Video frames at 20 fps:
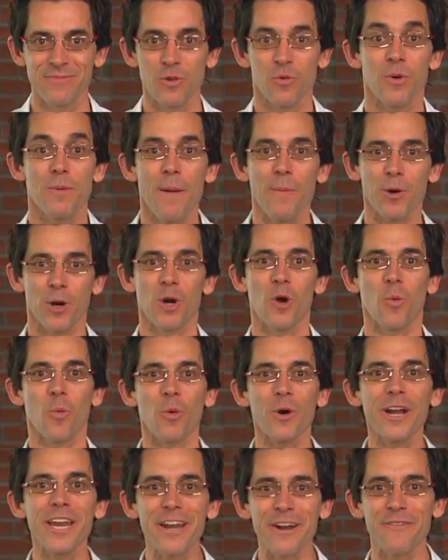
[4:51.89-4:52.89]
Remember,
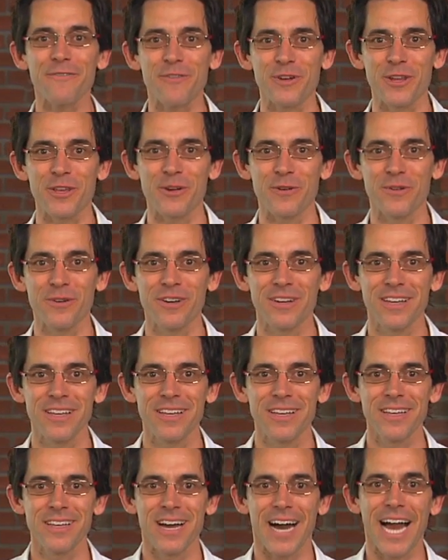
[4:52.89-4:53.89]
we're here for you.
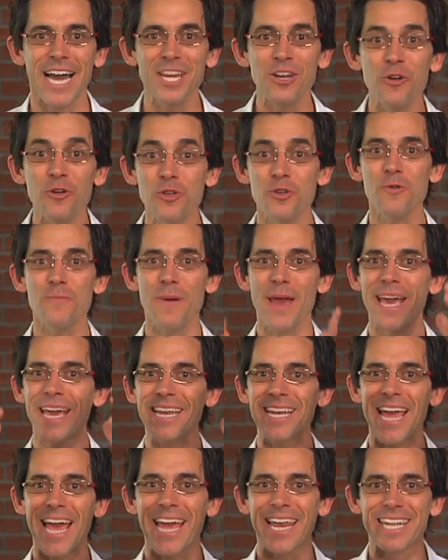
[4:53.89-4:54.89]
I know you
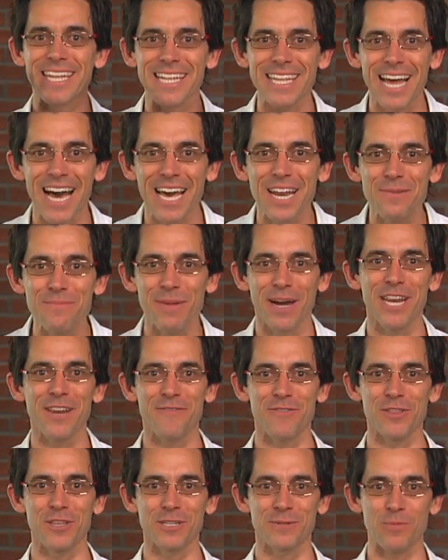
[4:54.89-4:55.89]
paid a lot of money
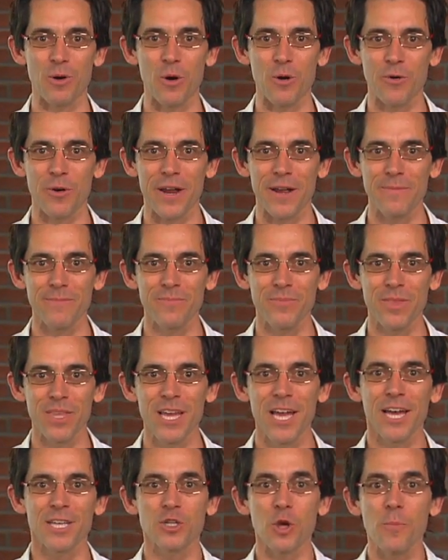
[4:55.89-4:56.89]
for this program,
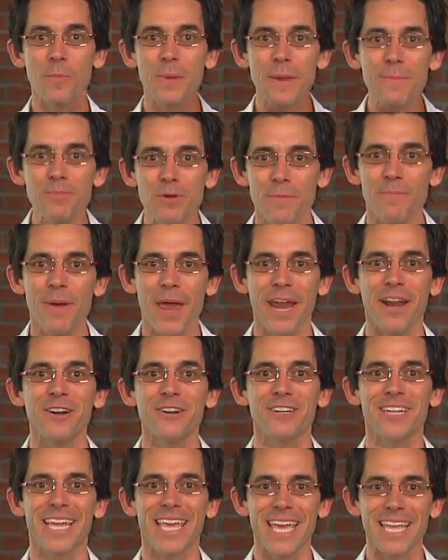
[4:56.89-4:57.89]
So be
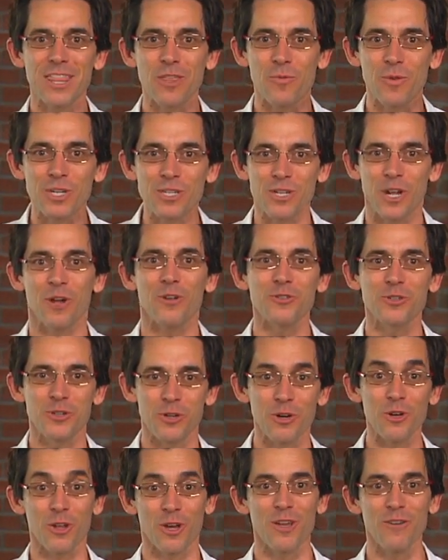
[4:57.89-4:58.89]
prepared to get the results
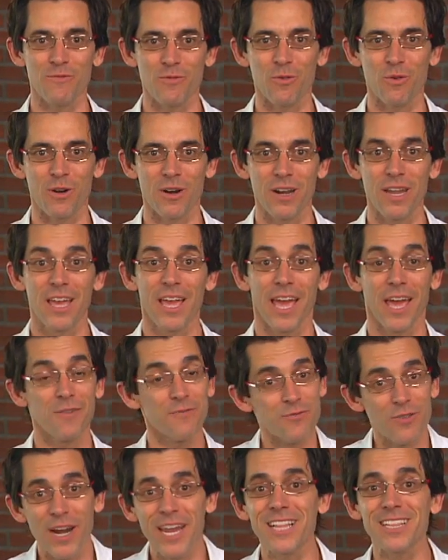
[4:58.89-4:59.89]
you're looking for,
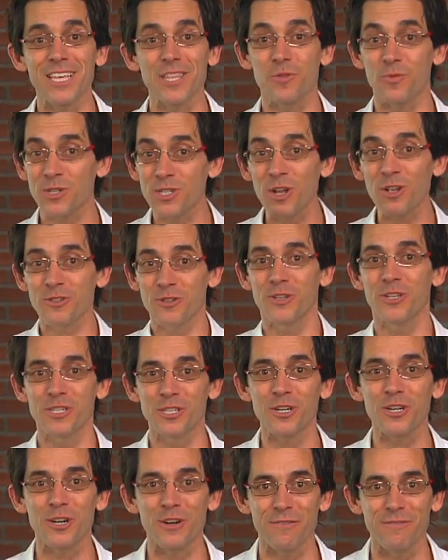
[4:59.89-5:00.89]
and frankly, the results you
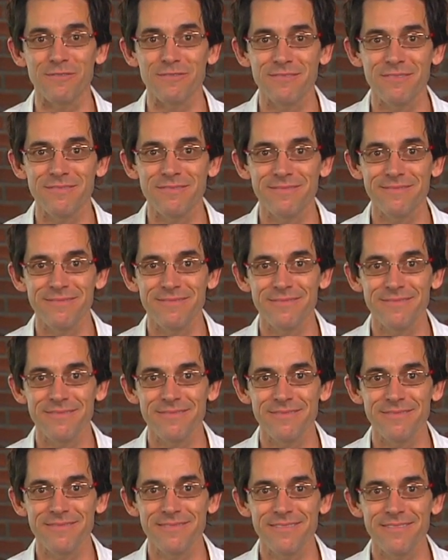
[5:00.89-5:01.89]
deserve.
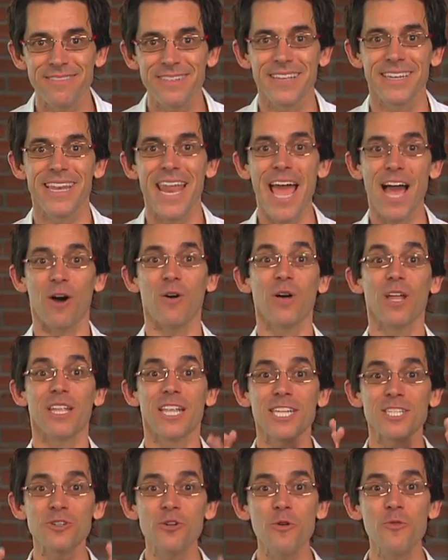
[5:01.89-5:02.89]
Now,
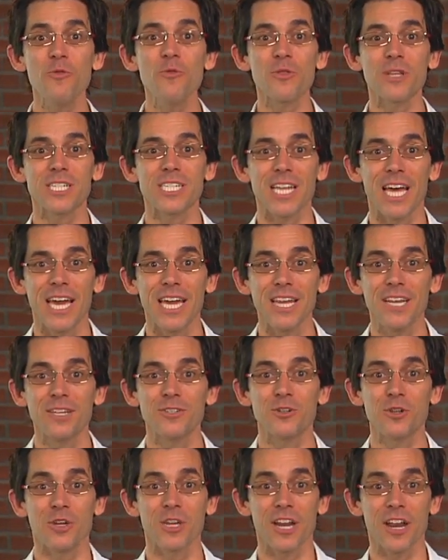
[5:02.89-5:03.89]
let's go through the site
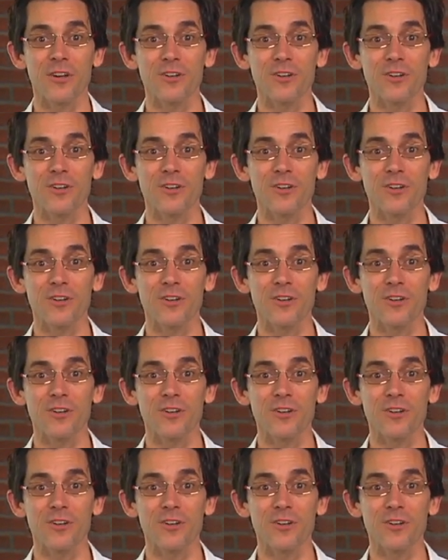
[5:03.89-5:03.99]
so you can